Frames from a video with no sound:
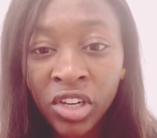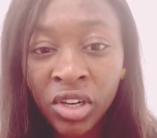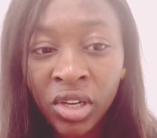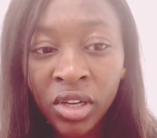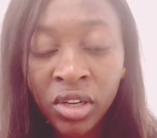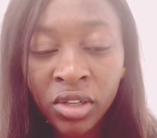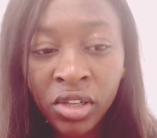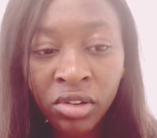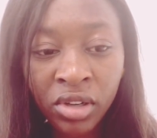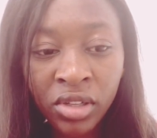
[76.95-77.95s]

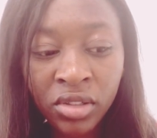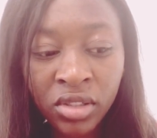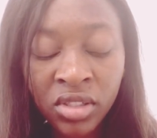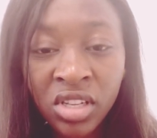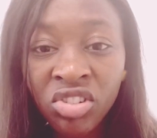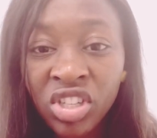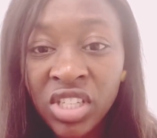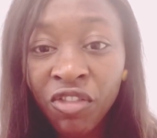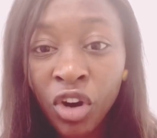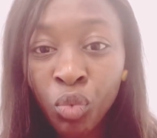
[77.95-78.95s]
there's a
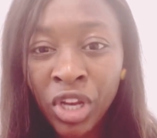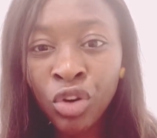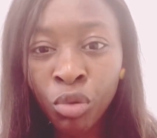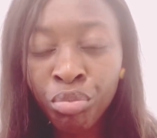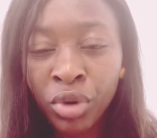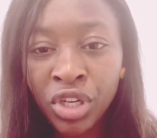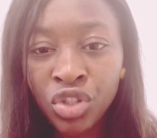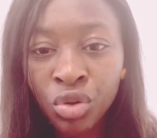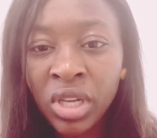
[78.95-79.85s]
different way it operates.